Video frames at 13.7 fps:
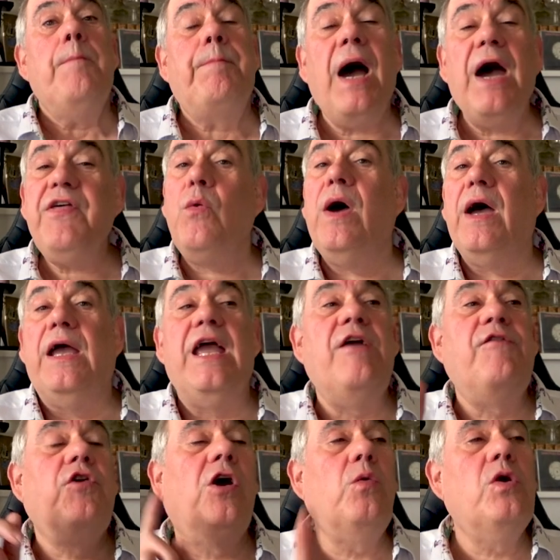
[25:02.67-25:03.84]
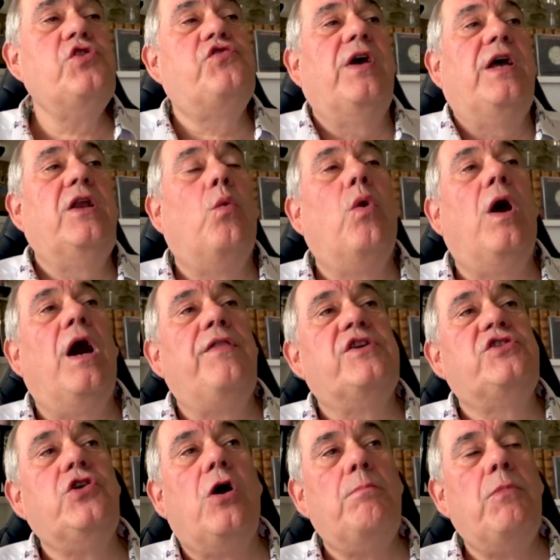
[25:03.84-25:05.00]
By the way, if you're wondering why
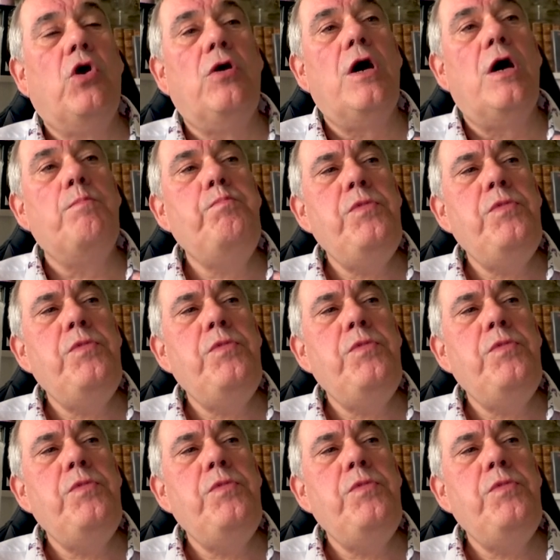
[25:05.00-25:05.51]
there's not more